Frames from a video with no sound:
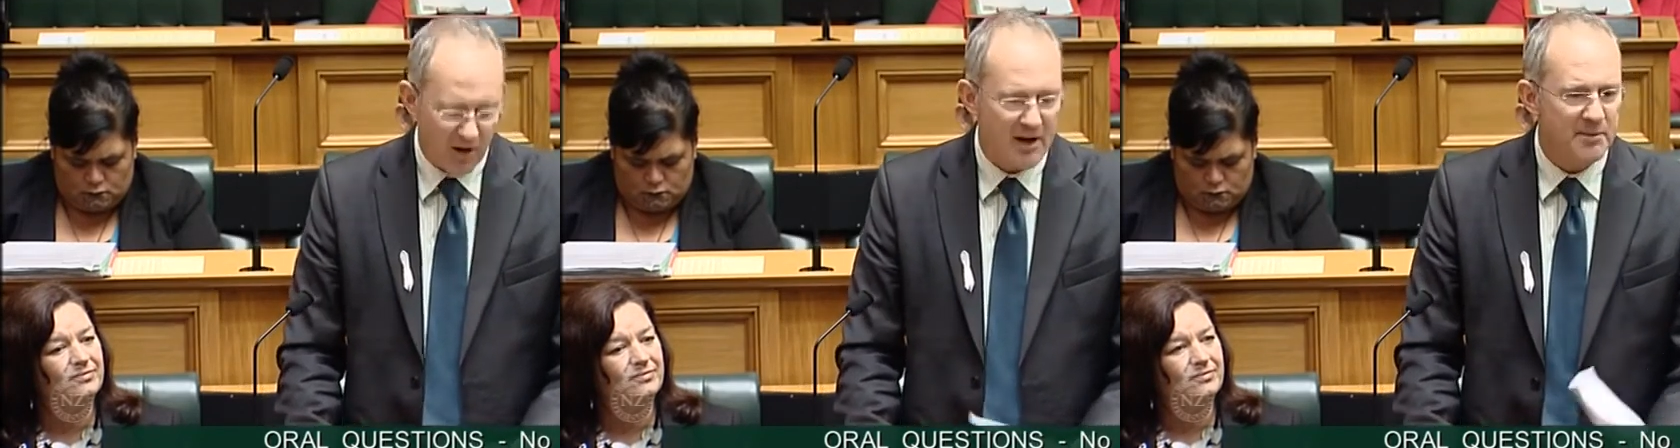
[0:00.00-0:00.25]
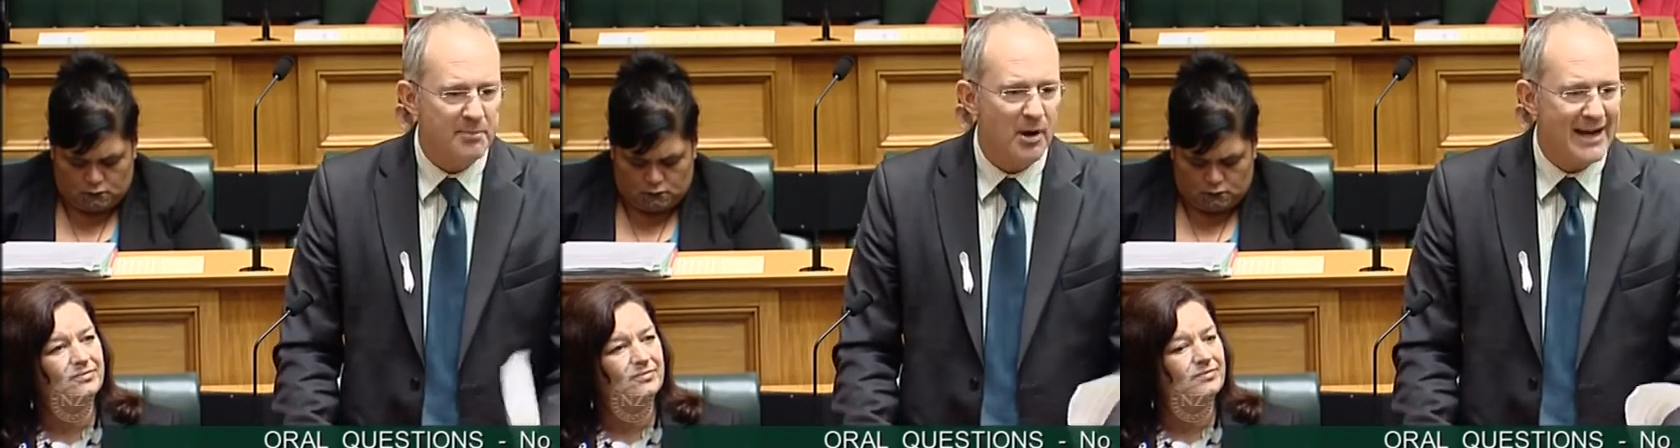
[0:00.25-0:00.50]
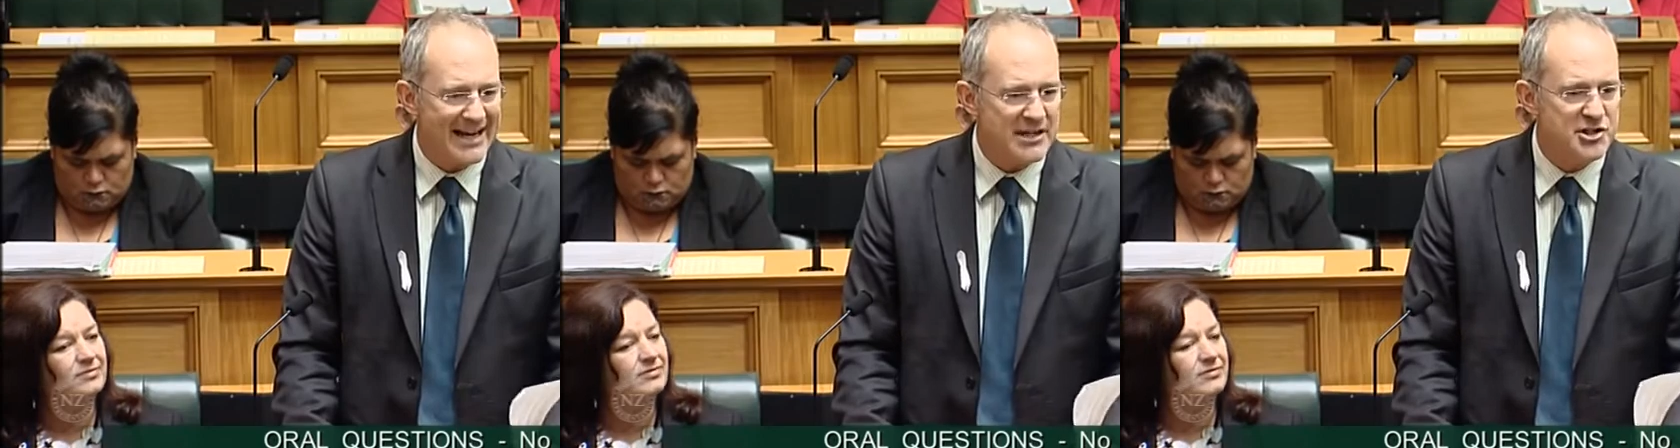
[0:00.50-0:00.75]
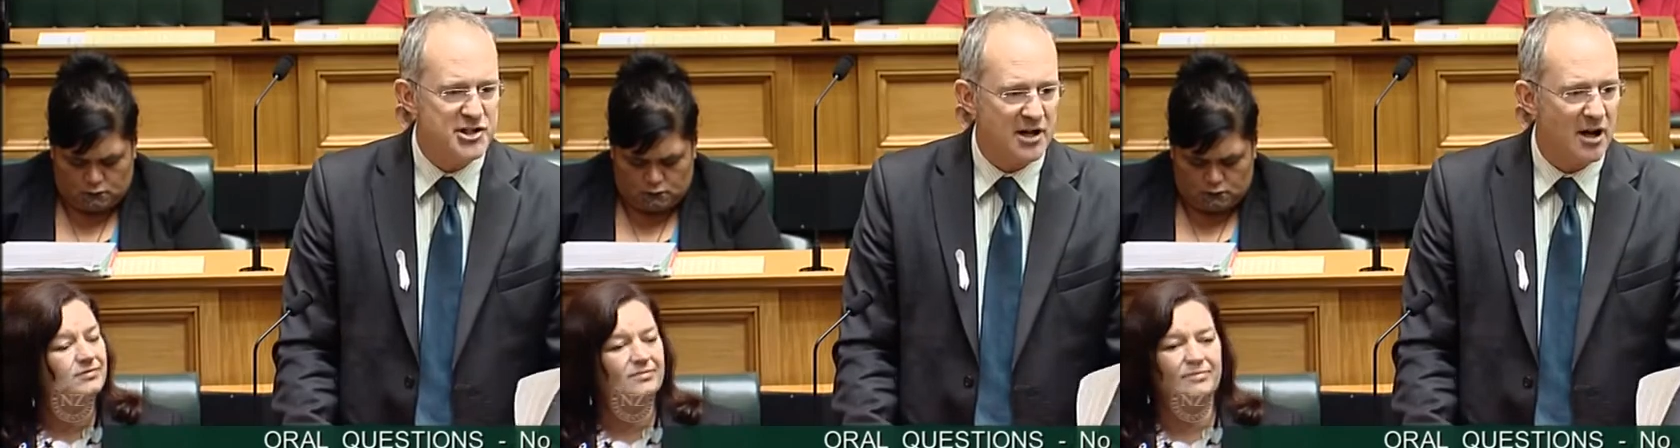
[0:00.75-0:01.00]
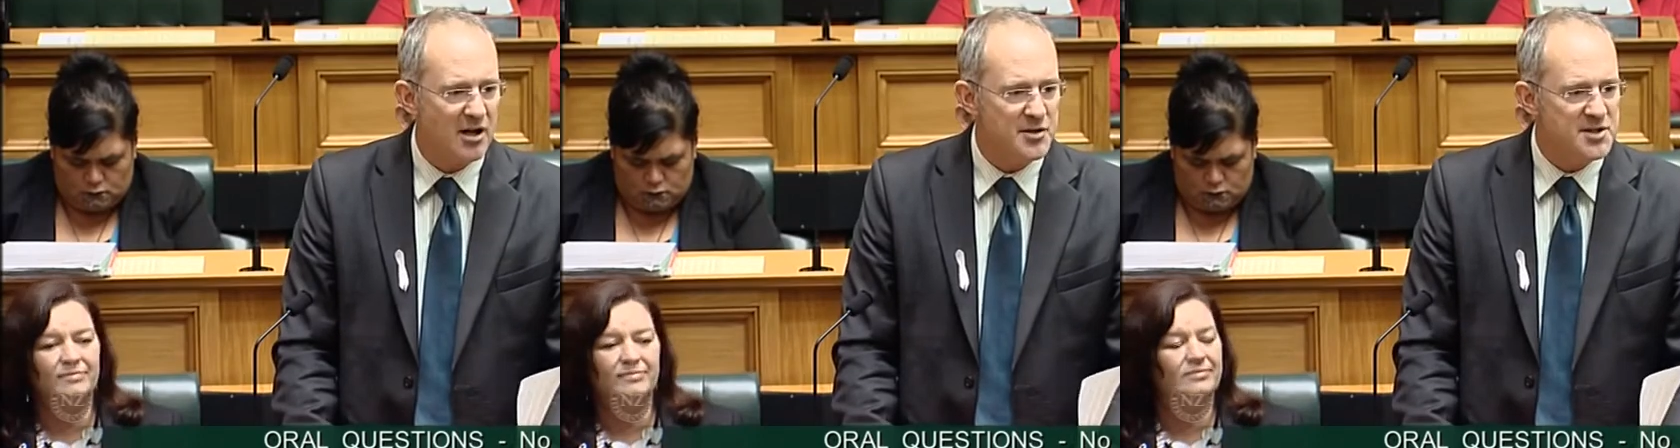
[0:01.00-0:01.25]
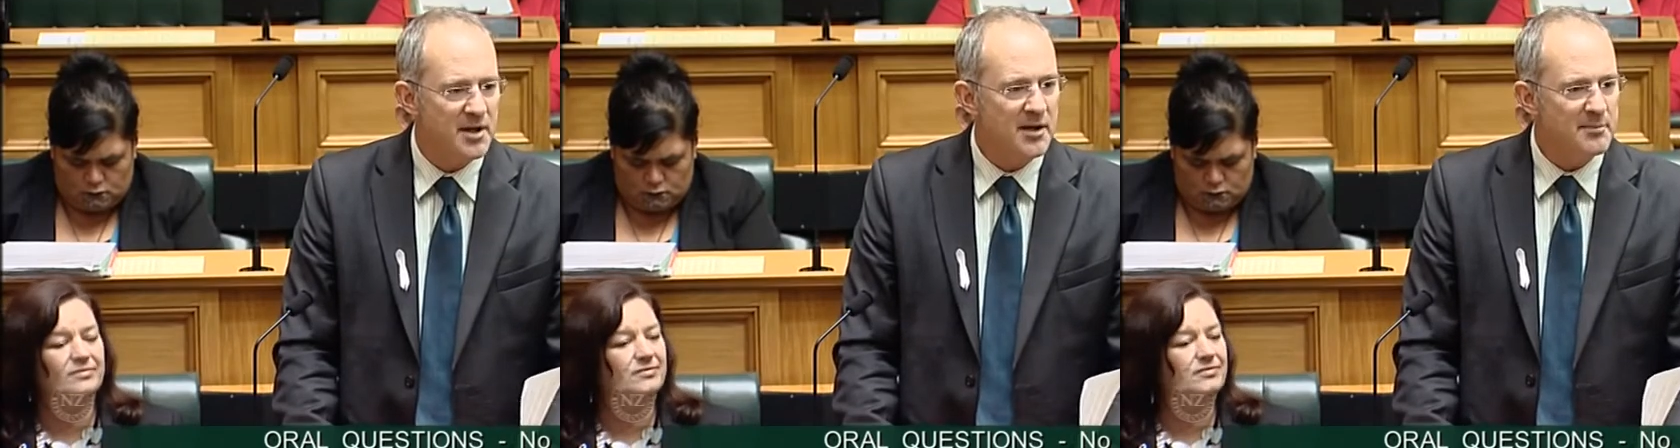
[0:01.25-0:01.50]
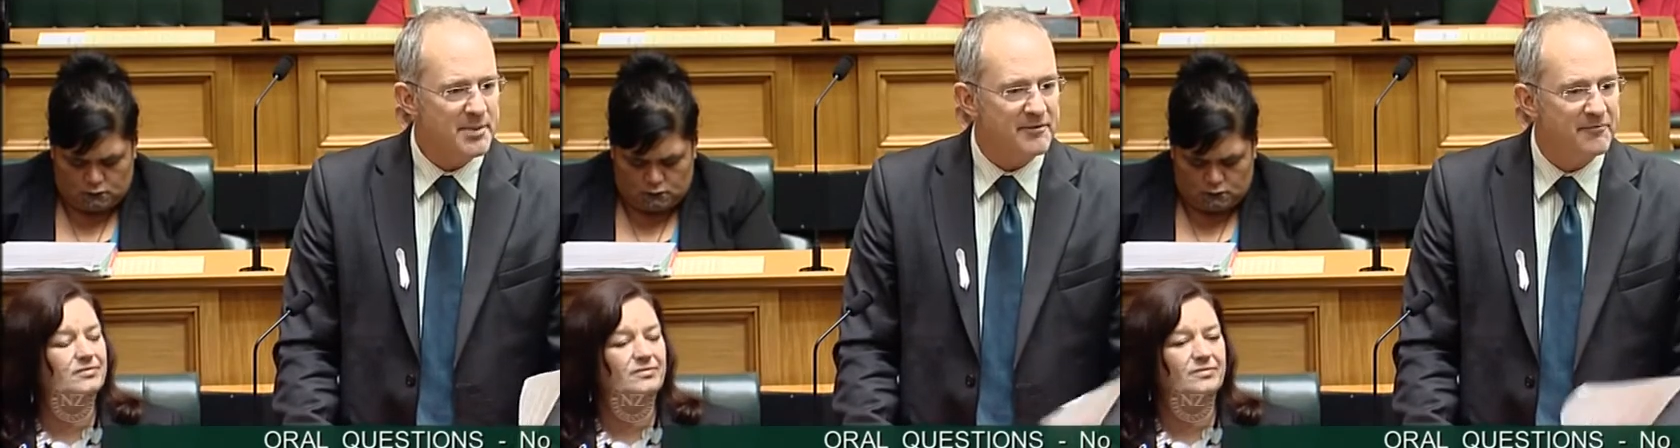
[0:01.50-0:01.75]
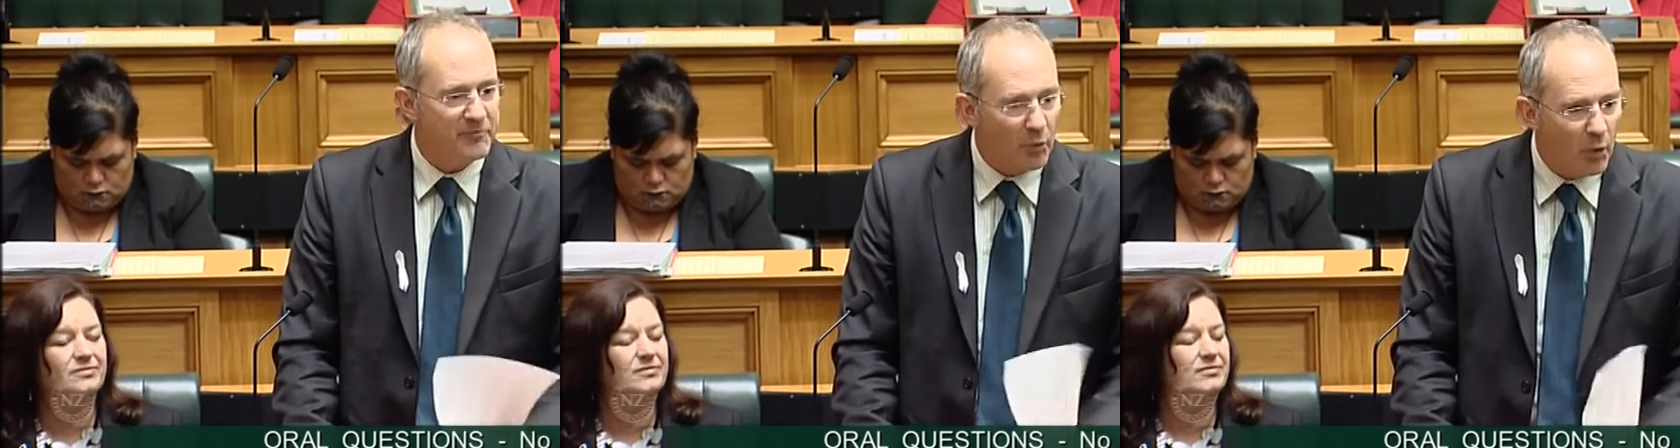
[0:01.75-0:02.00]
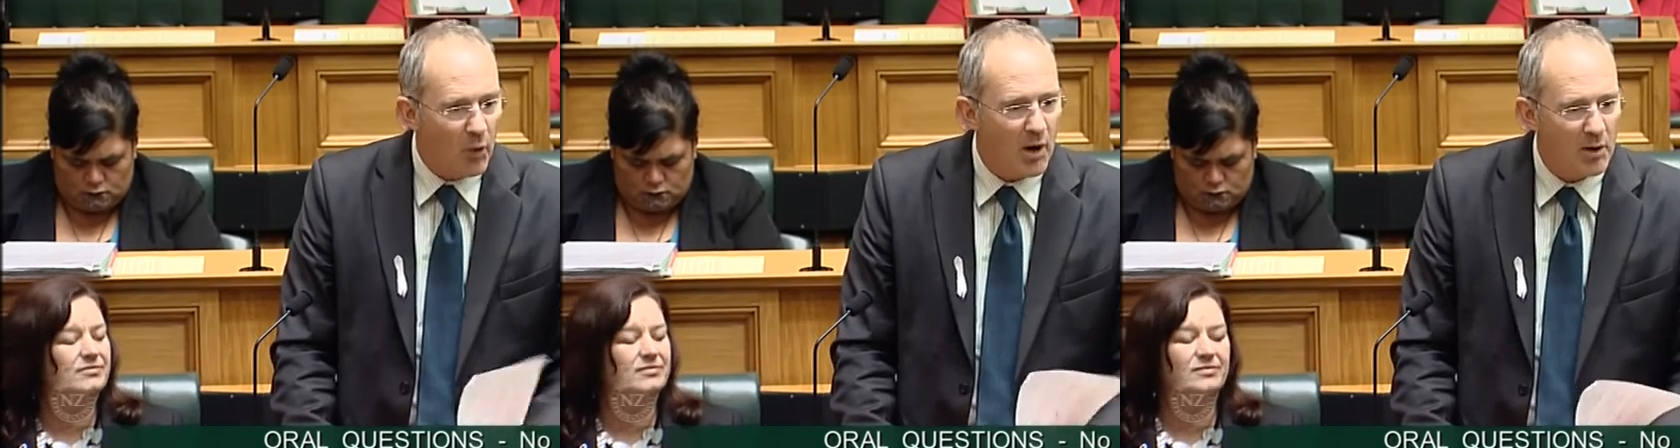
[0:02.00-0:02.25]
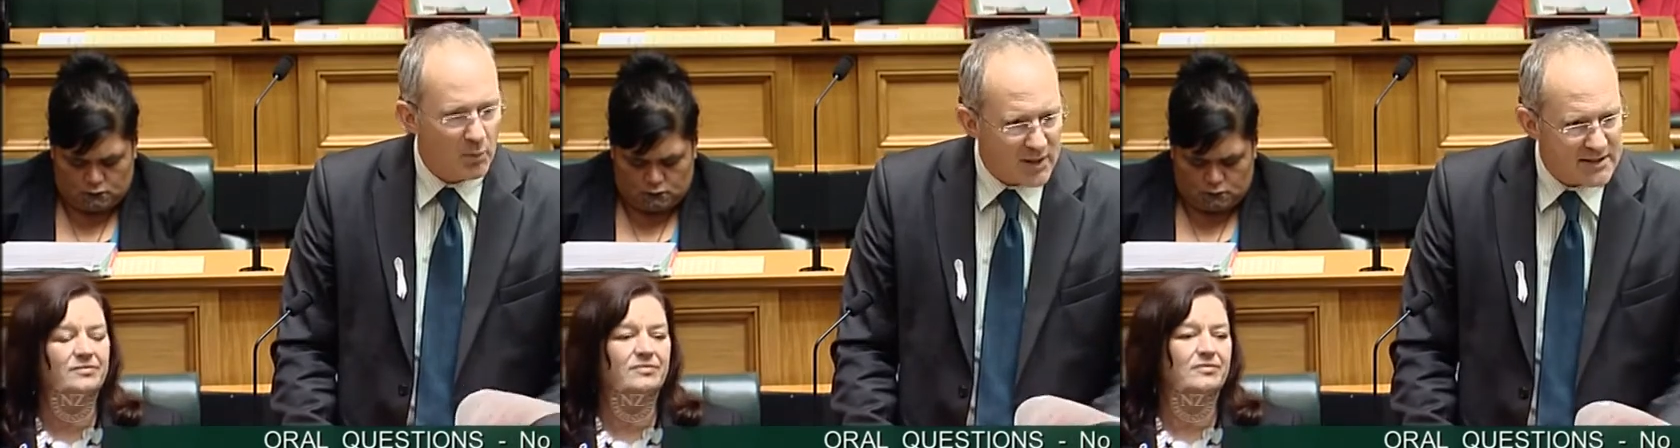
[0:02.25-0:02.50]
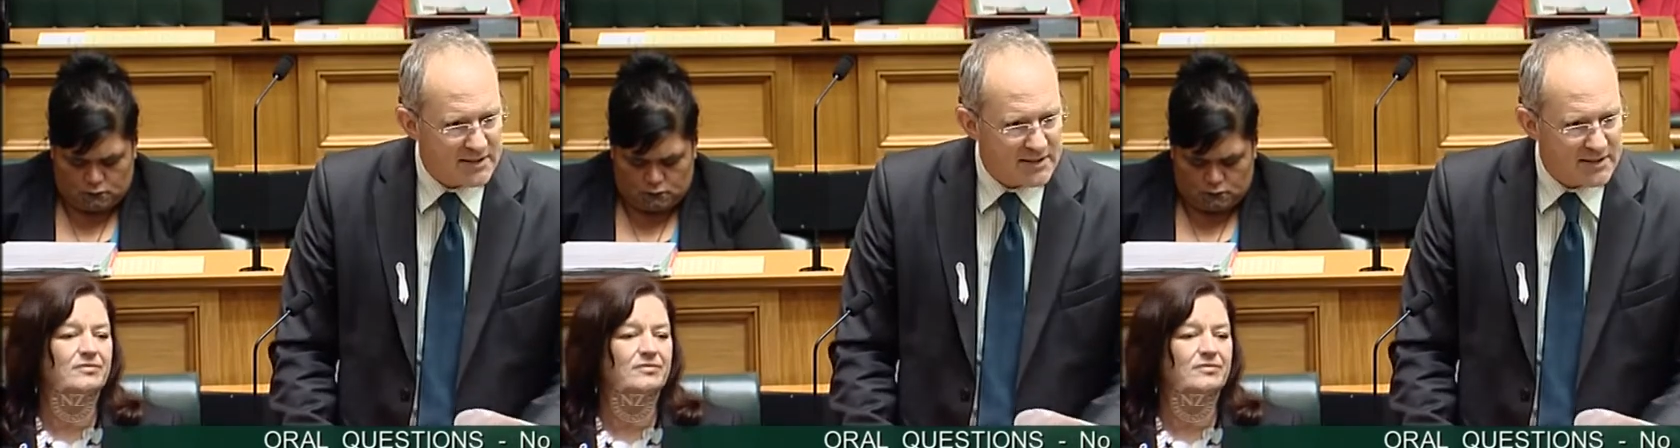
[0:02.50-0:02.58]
Speaker 1: by NGOs before winter?